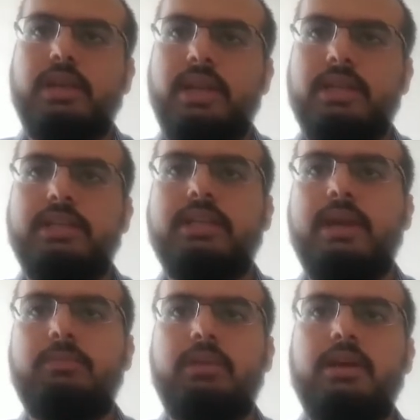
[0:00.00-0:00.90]
again, he
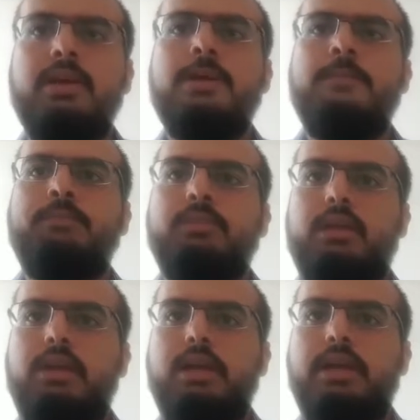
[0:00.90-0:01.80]

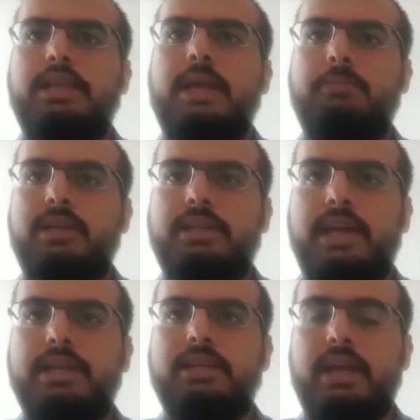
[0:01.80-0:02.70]
kept it tight,